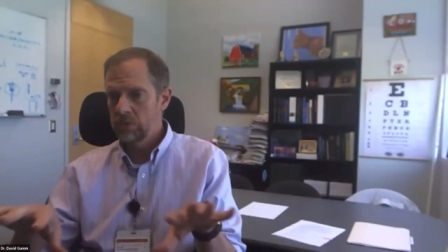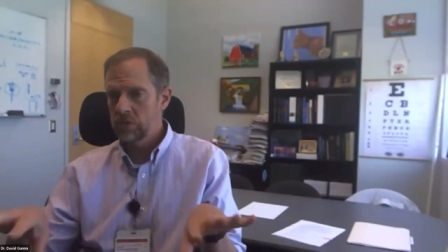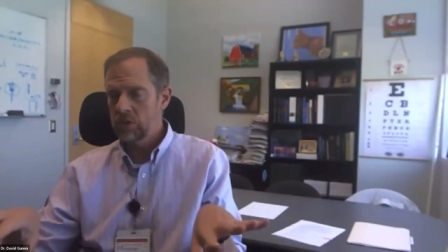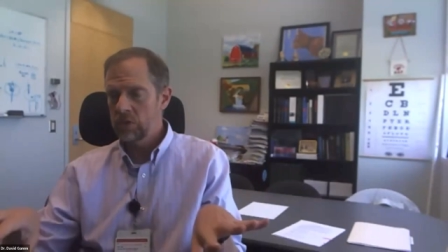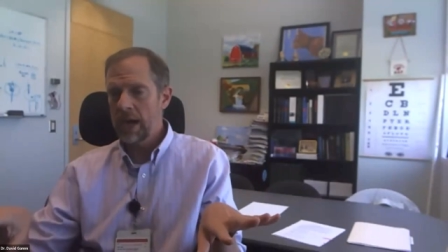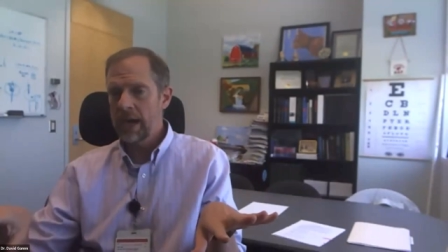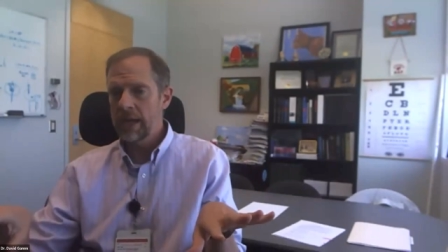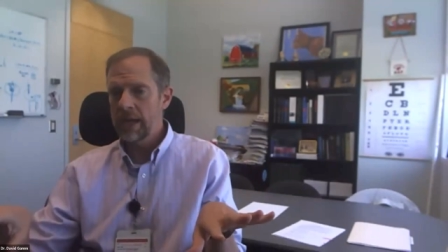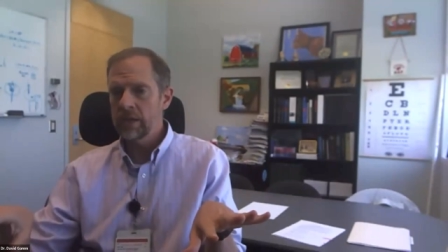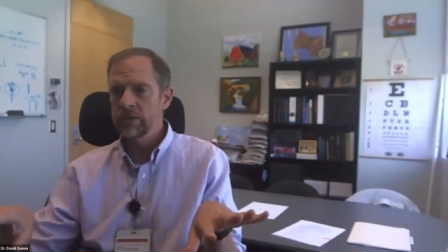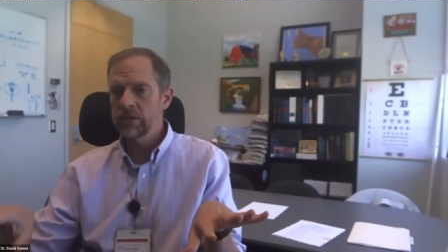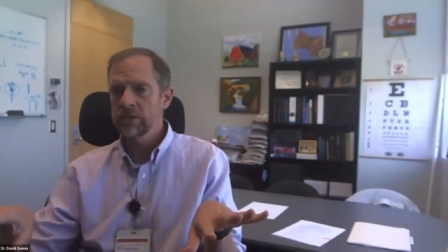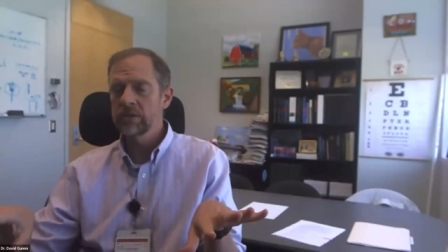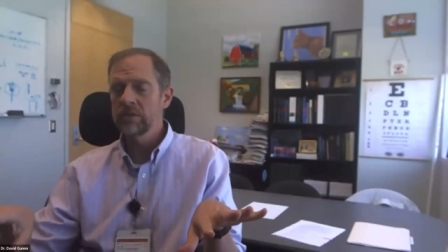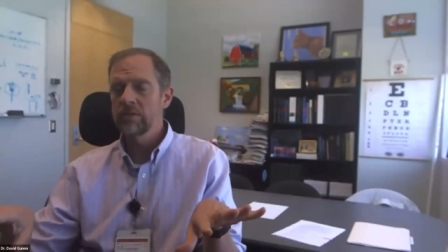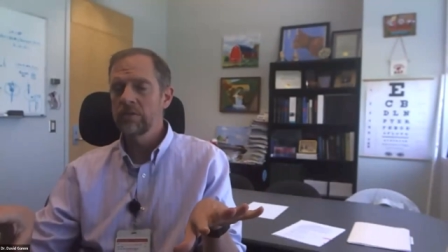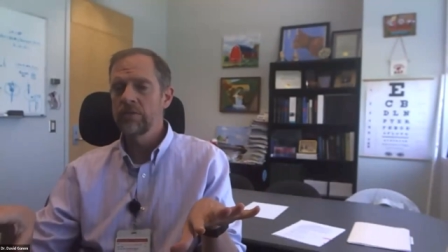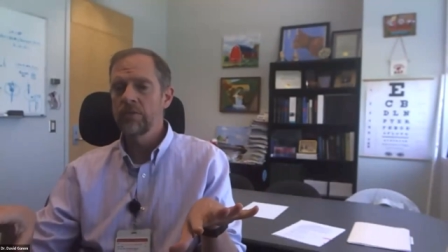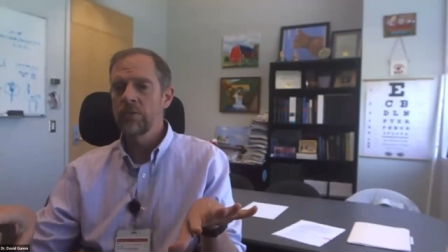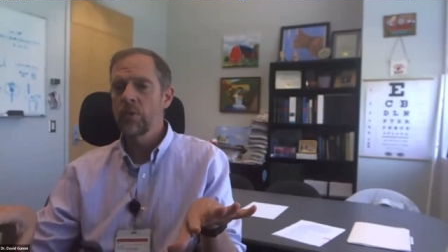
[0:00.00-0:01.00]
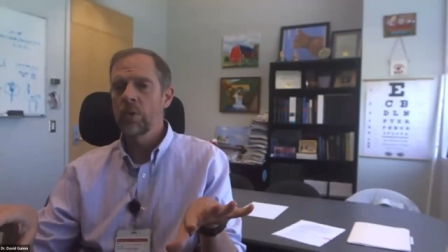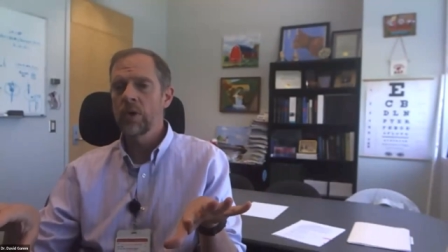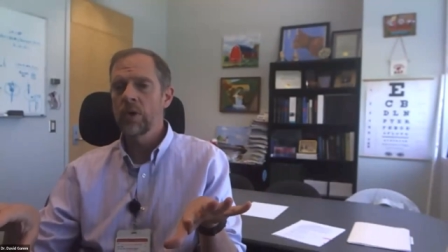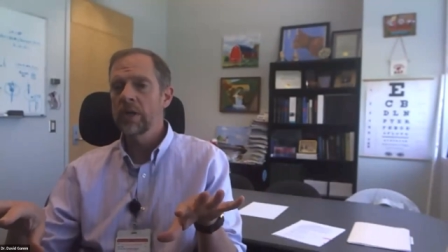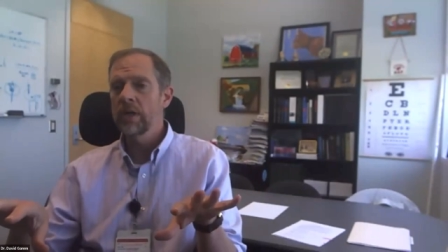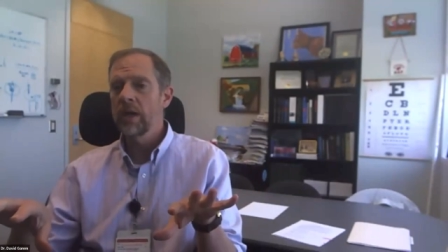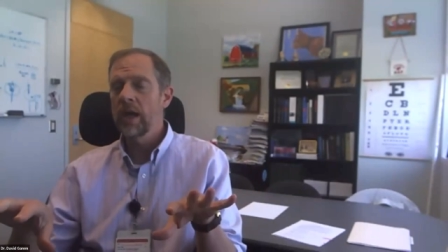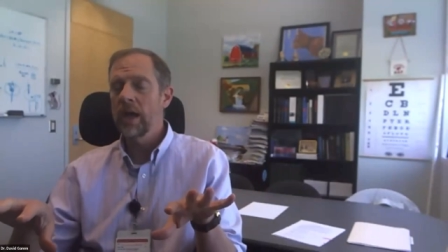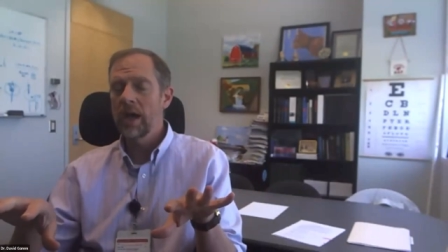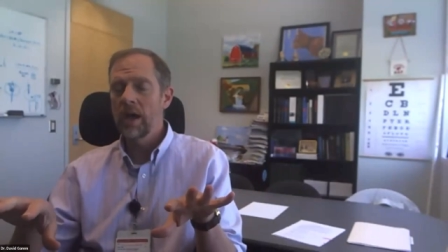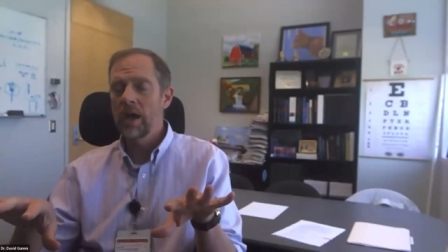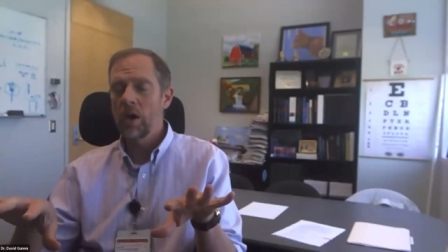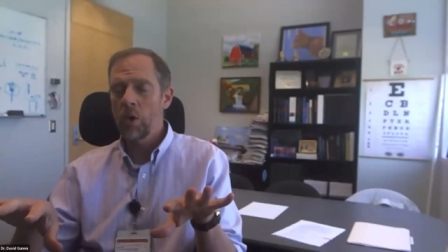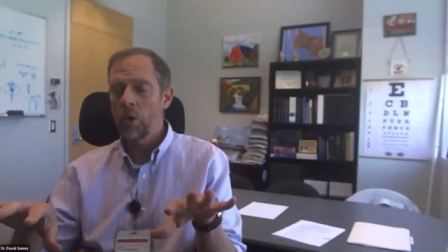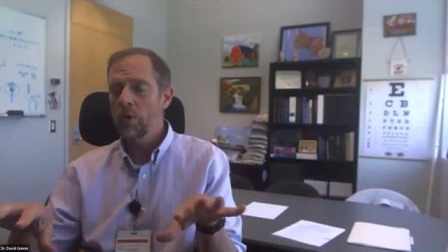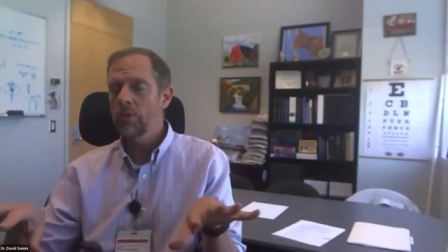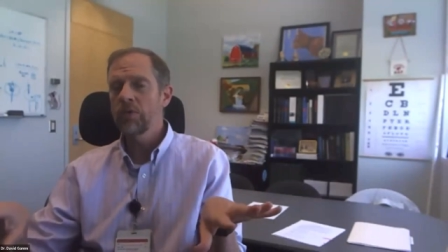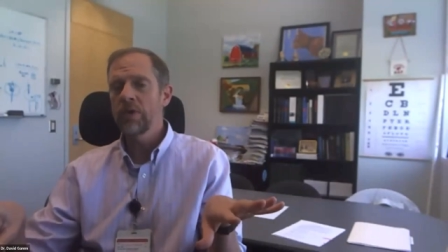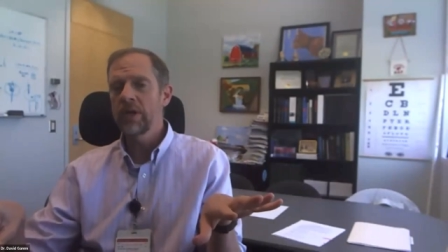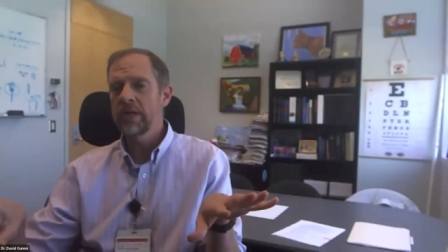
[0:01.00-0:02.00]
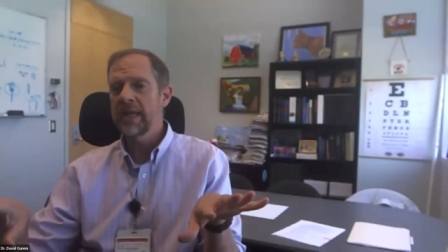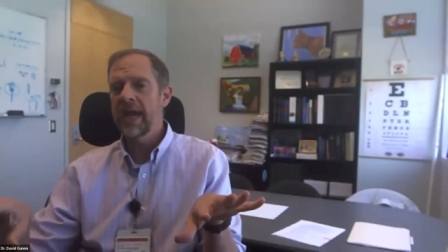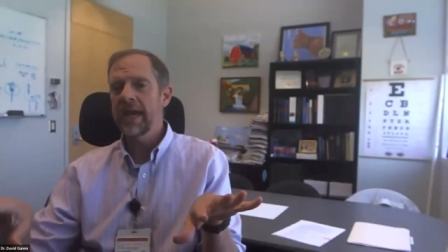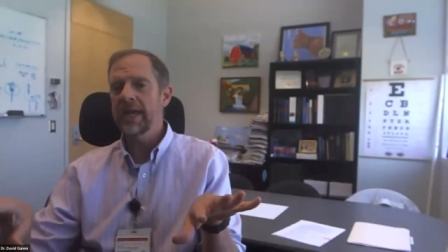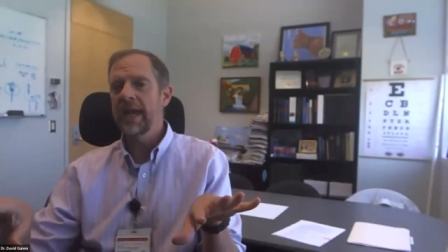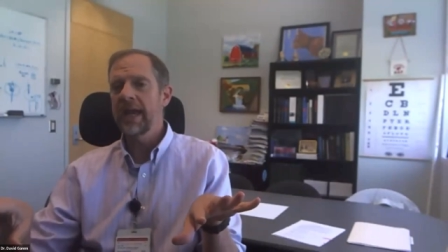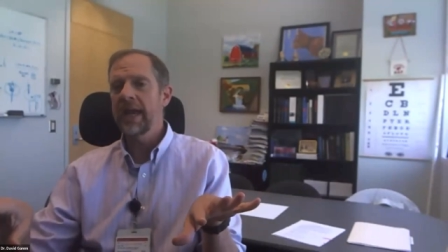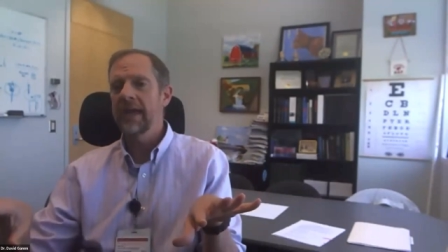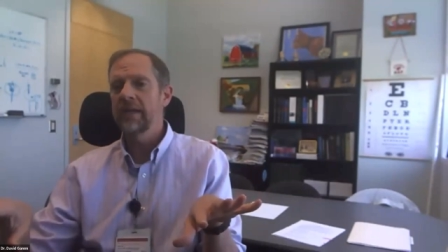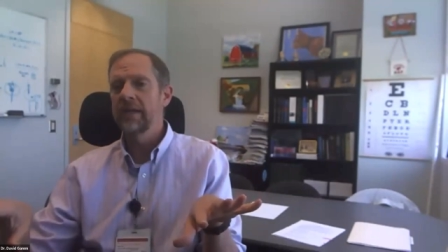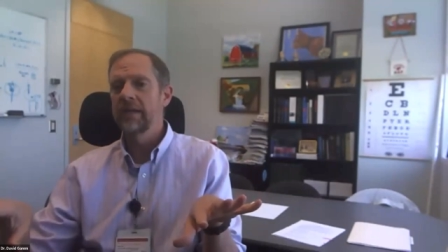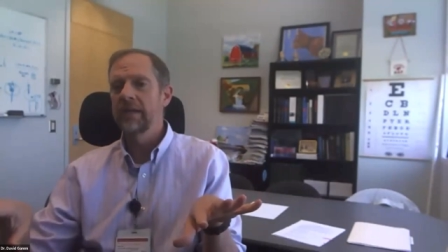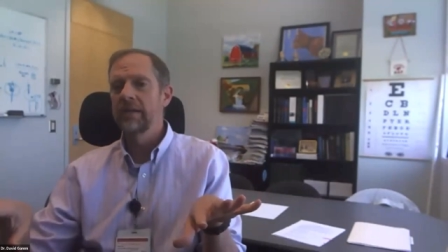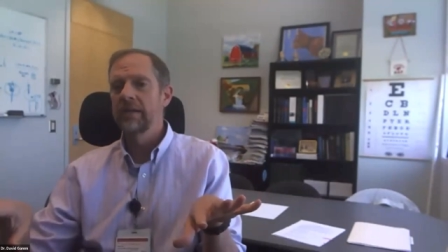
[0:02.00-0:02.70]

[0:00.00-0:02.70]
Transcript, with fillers: trials for over a decade,